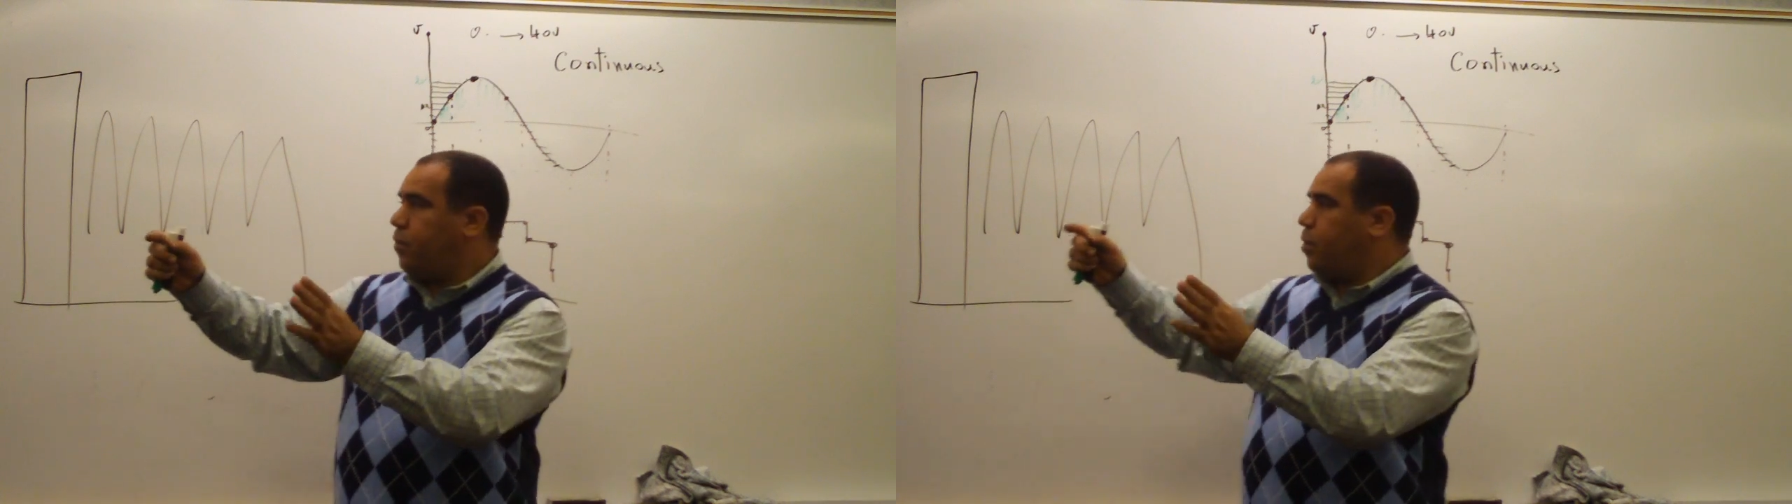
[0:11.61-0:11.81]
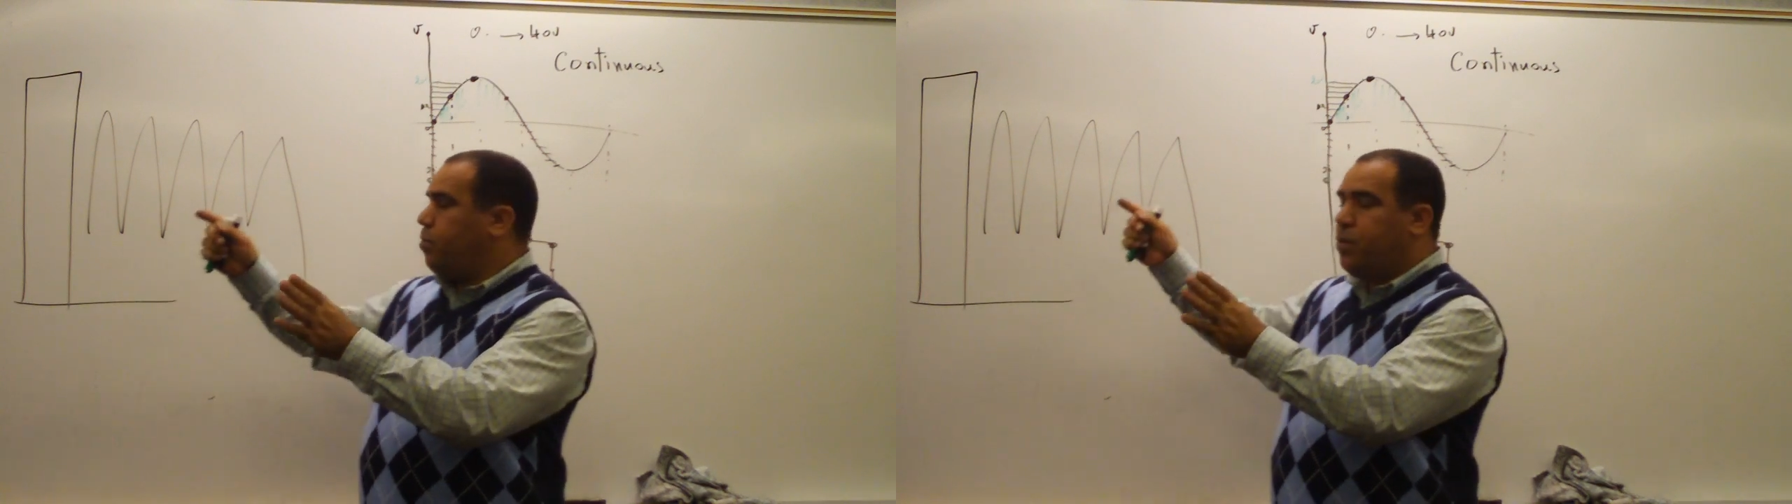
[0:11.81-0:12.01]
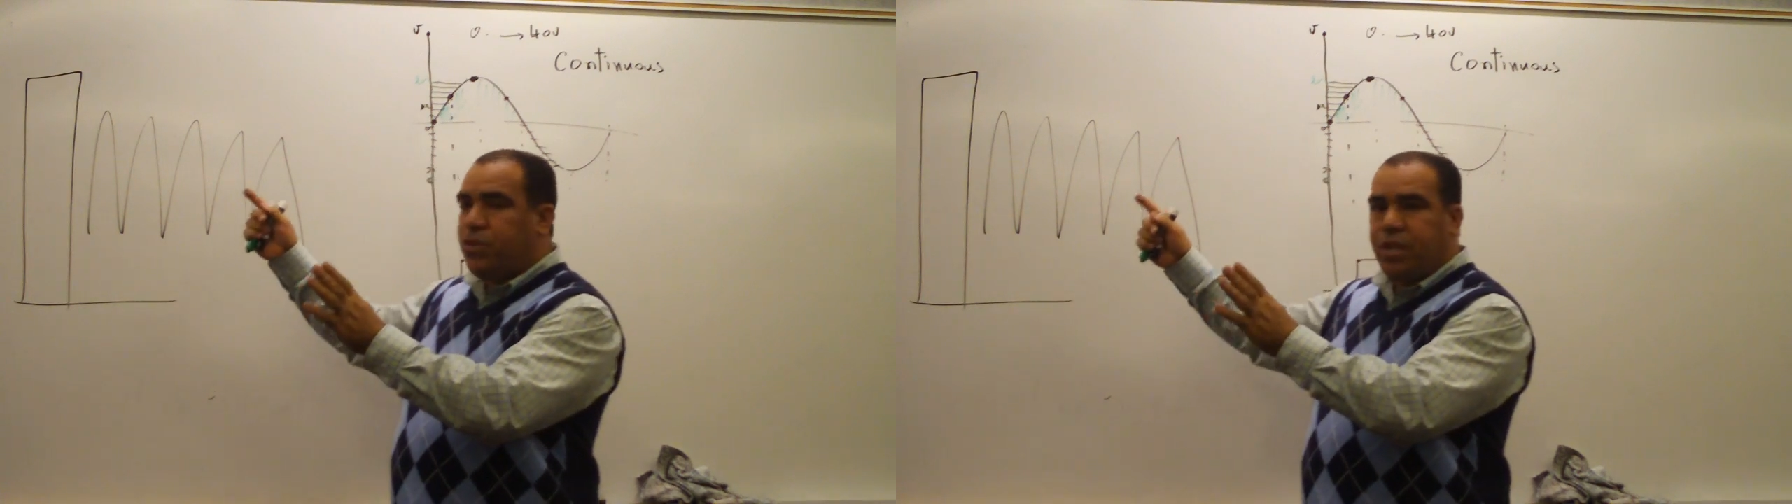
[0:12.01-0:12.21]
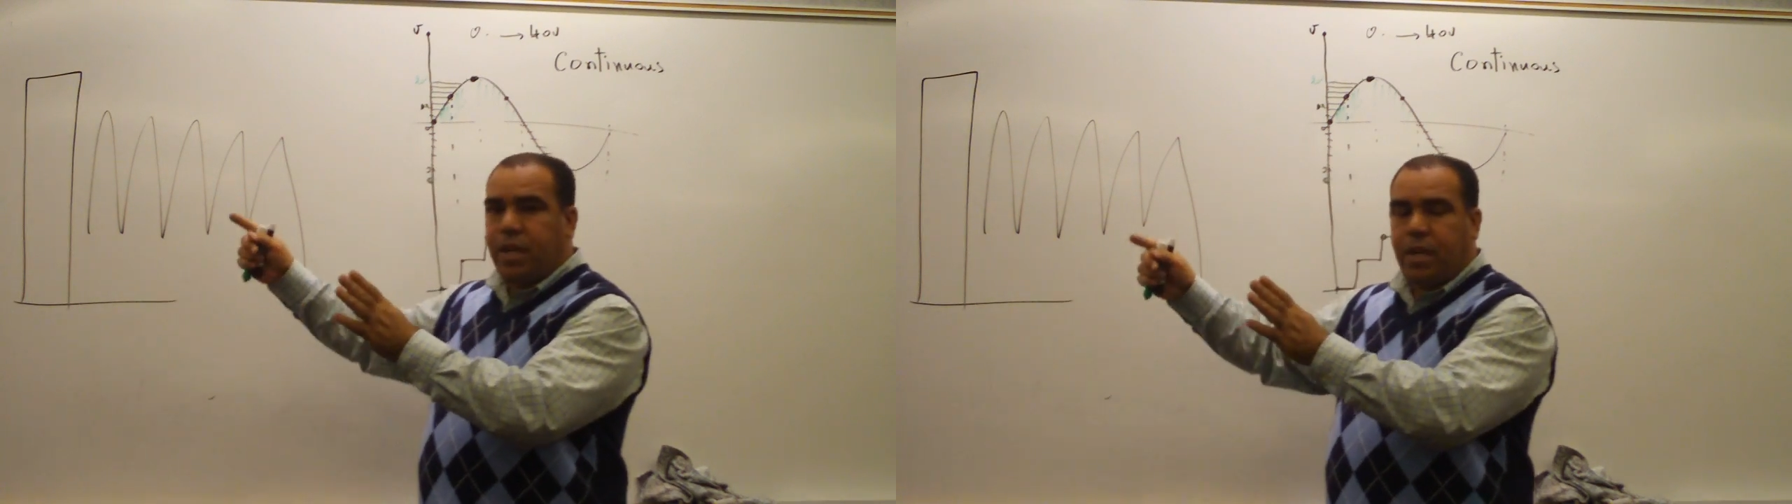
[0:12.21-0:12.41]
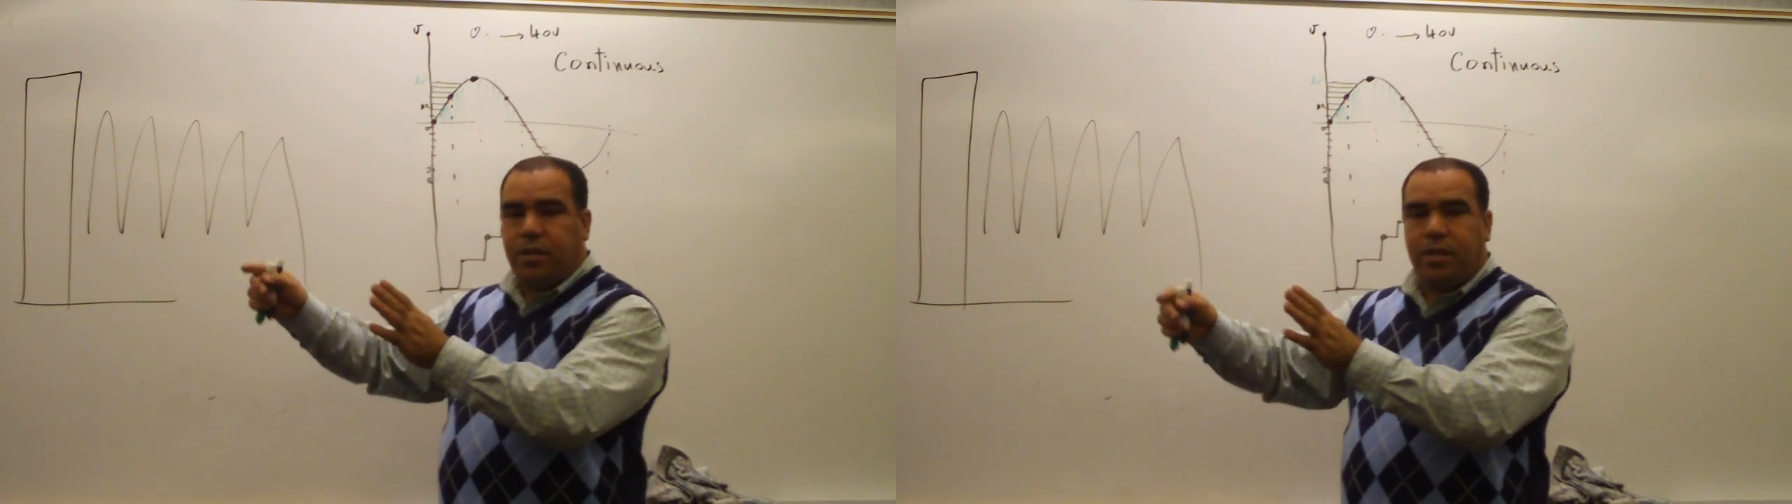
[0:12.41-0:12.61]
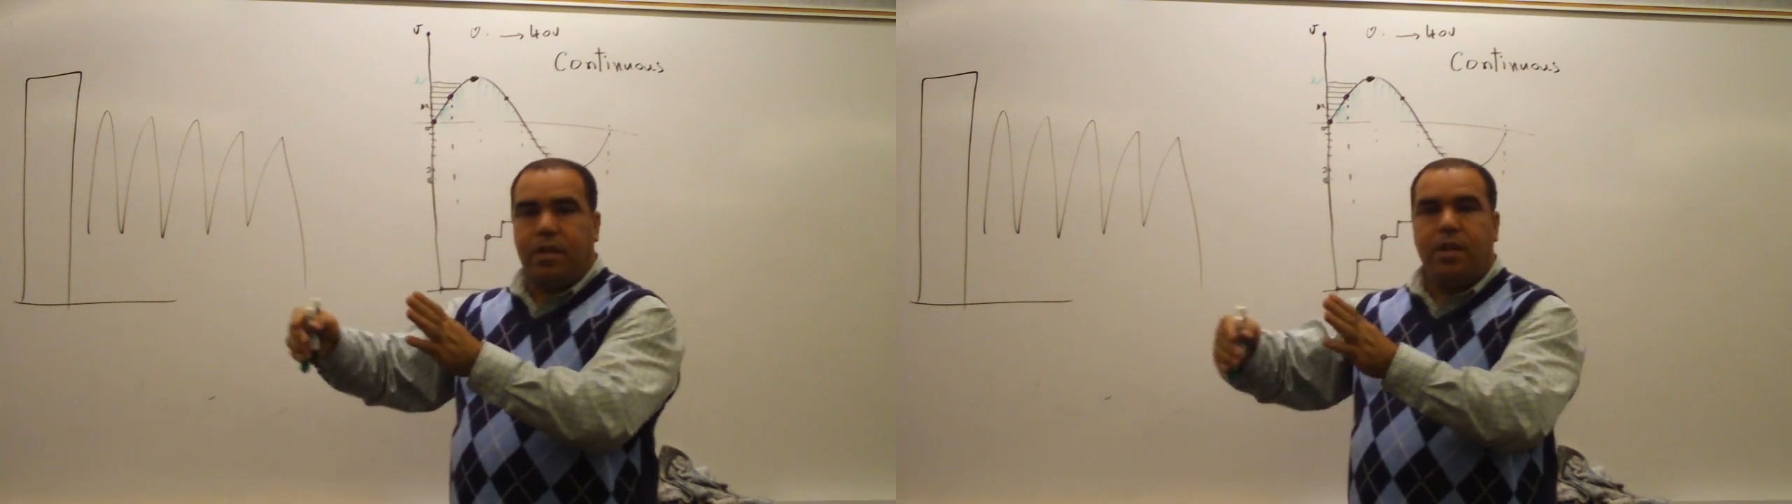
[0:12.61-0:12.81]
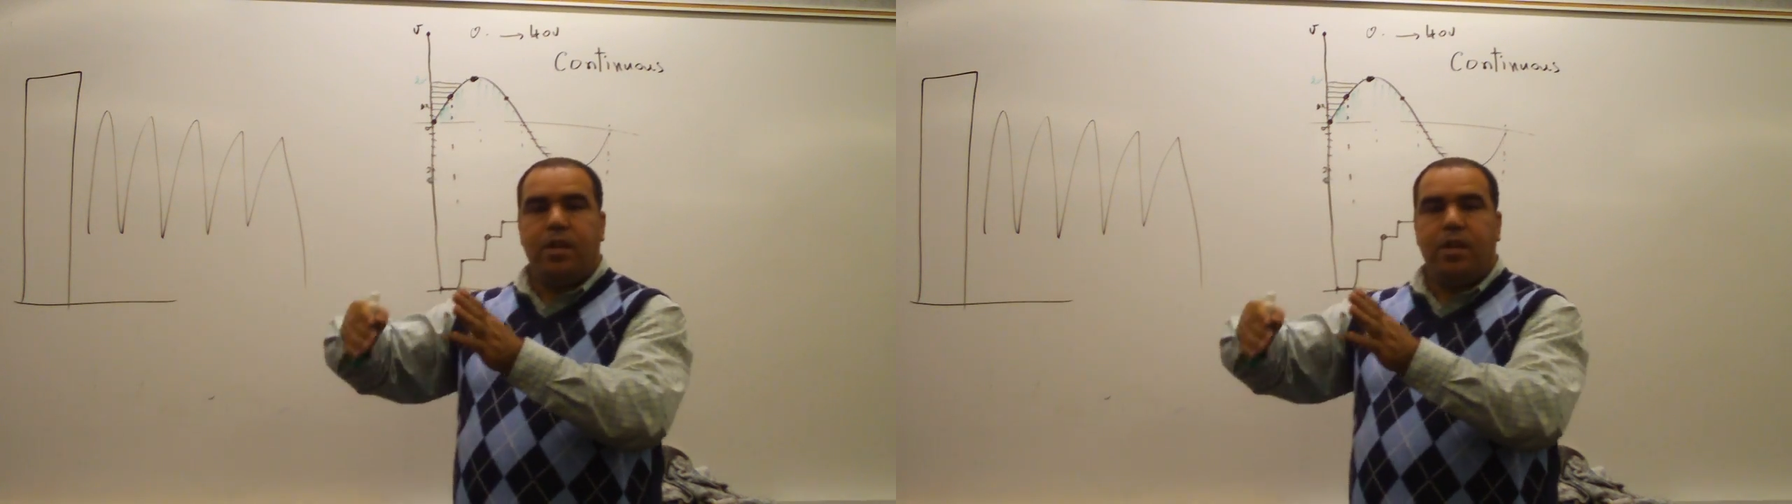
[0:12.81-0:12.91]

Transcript: from the generator